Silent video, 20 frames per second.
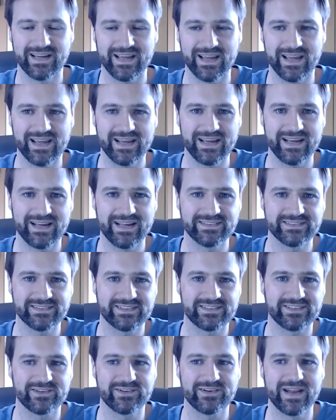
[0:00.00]
And
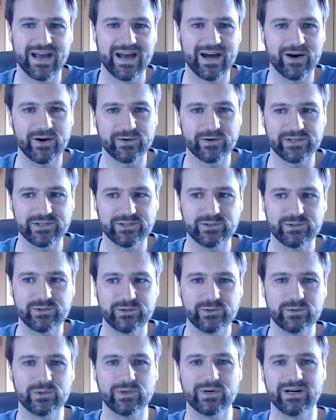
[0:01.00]
so now
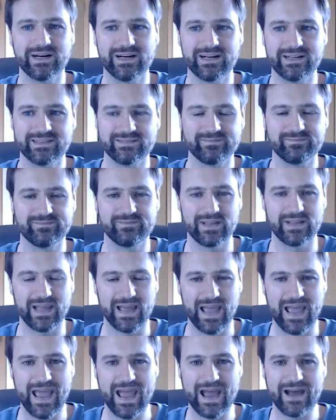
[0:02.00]
you
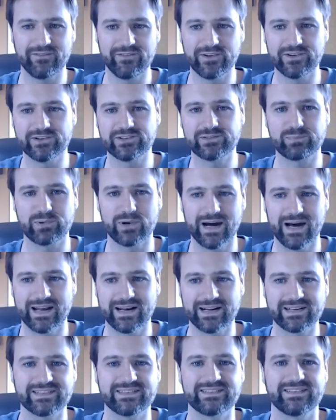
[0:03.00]
have those
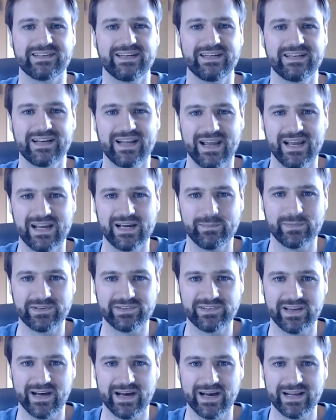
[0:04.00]
products in
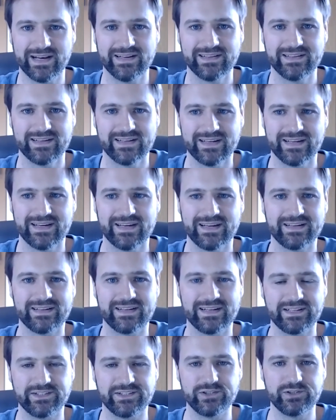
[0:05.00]
Amazon.
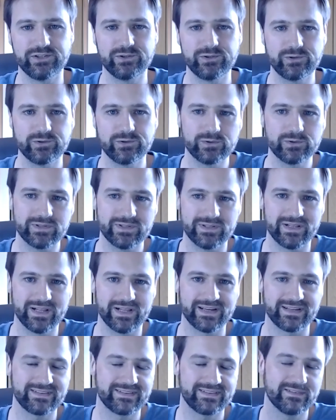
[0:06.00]
Did you
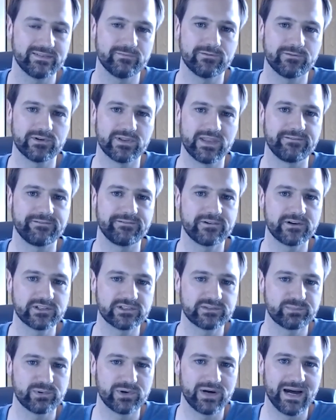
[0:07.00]
like, for that
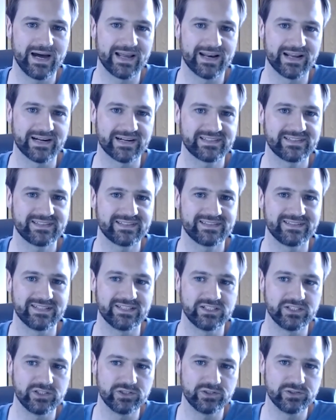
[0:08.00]
first product,
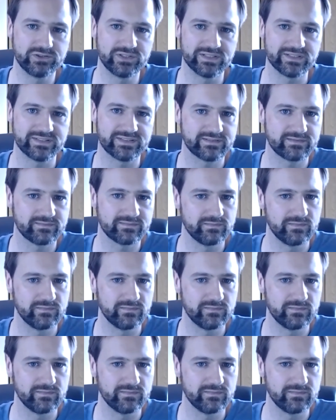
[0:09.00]
did you just